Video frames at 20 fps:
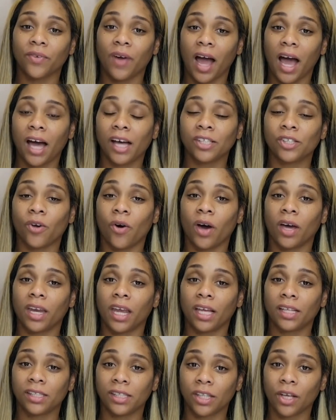Raz on
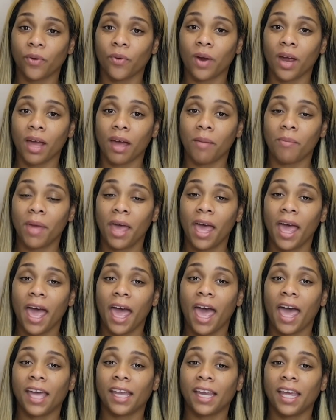Instagram
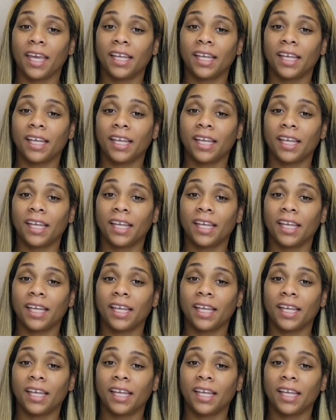at